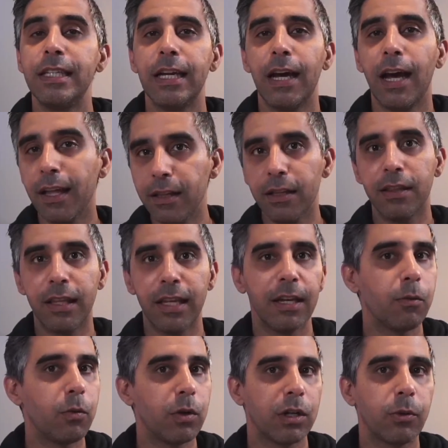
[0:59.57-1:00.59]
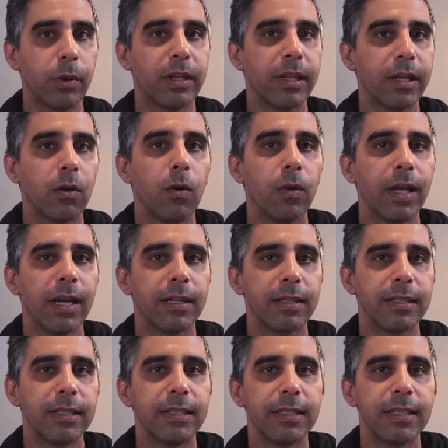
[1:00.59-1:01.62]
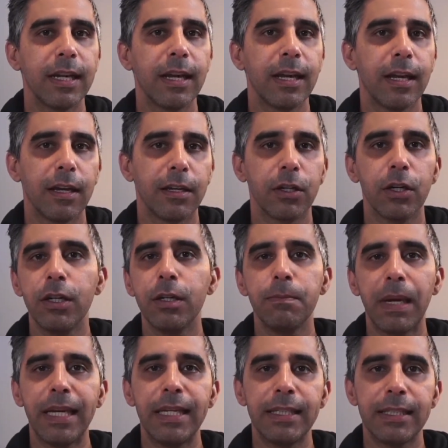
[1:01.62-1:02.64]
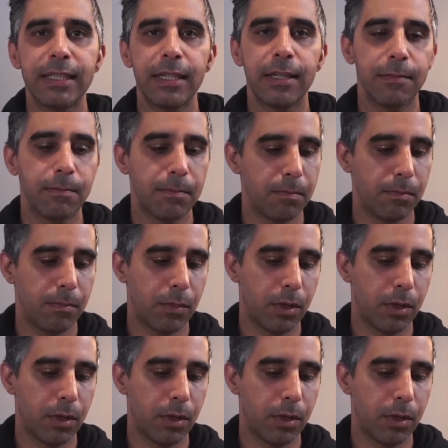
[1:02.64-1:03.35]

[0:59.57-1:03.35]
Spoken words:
other thing I want to quickly call out is I'm going to make some